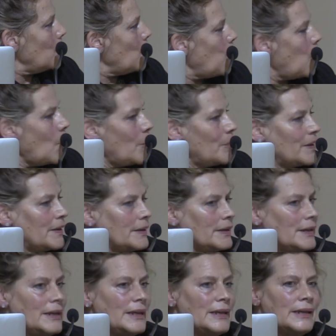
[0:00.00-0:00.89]

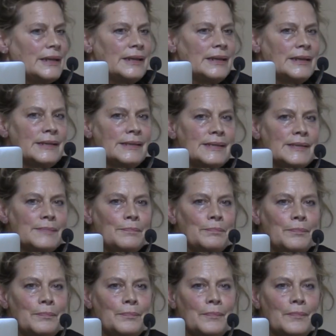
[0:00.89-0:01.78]
woman is
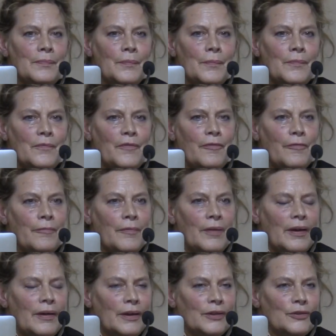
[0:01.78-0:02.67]

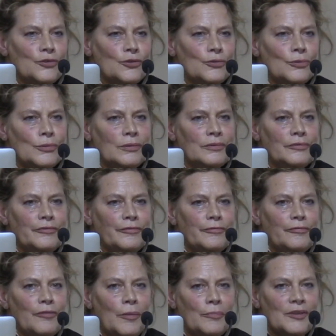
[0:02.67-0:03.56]
drawn
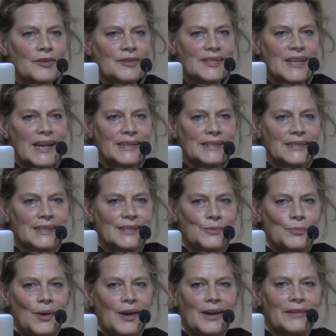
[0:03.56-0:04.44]
from
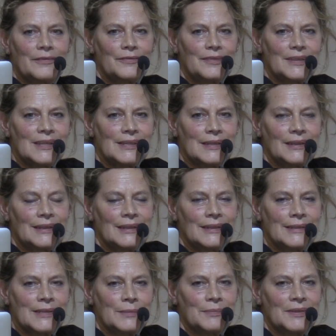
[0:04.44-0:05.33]
Rossetti's wife,
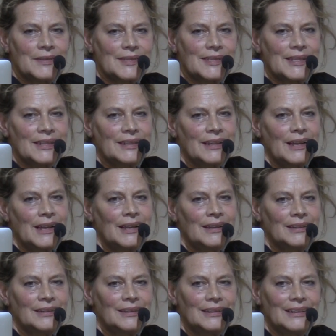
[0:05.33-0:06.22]
Elizabeth
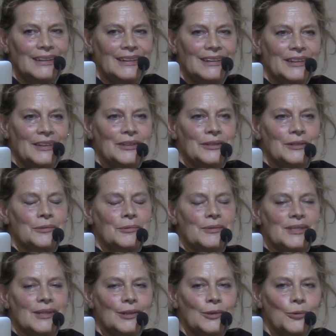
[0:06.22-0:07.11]
Siddal, who
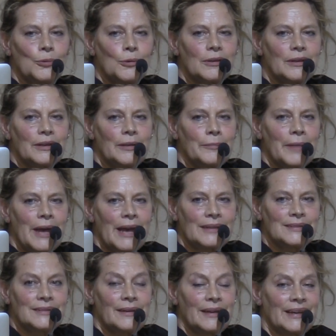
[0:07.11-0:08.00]
was a laudanum
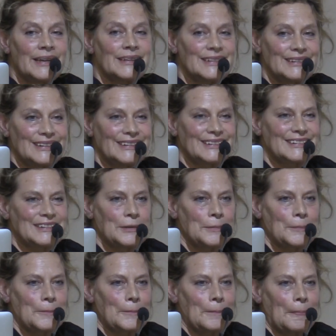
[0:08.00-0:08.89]

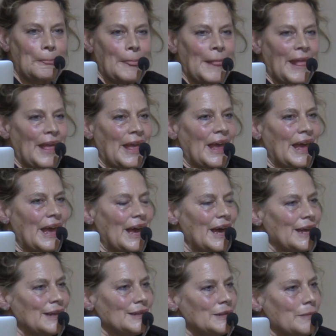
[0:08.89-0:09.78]
addict,
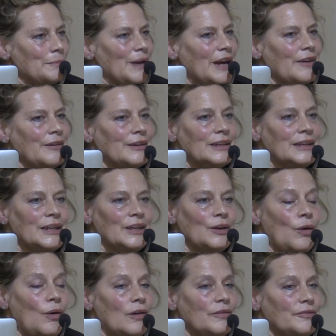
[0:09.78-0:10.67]
and
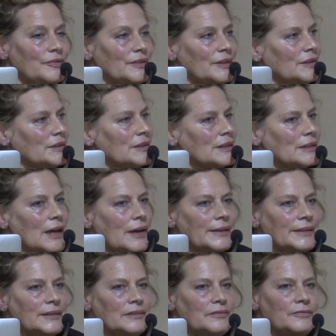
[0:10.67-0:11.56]
apparently often
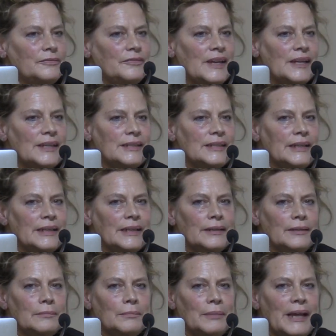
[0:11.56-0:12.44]
kind of
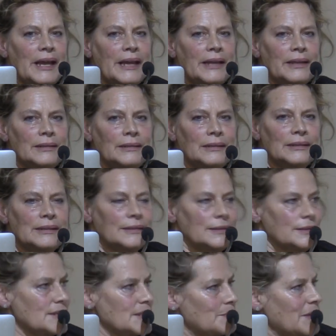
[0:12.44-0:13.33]
fainting and pale
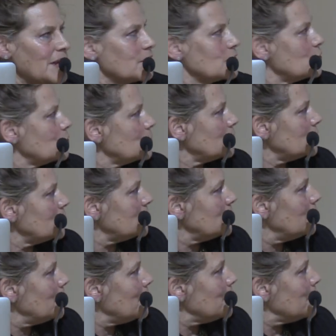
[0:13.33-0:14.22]
and spectral.